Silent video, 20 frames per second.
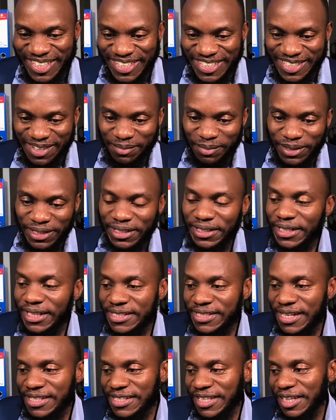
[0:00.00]
Somebody, Hilda,
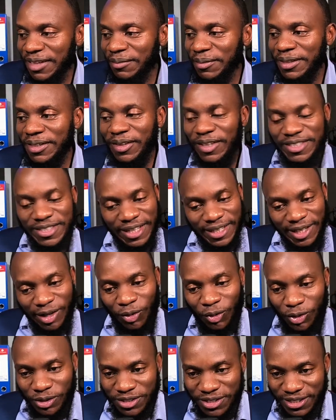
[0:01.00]
is asking me, Doctor, how
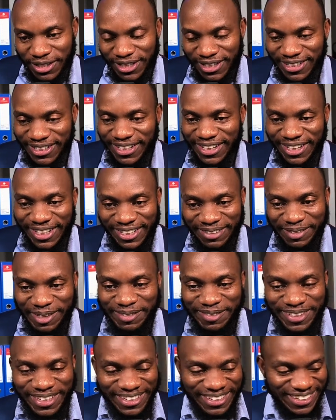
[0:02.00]
could strike? Hey, my
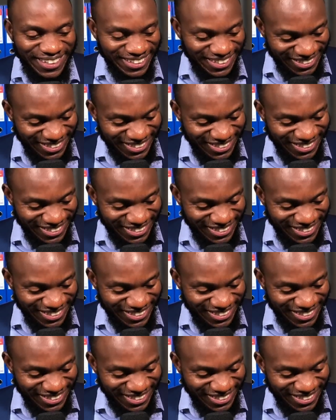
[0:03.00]
friend.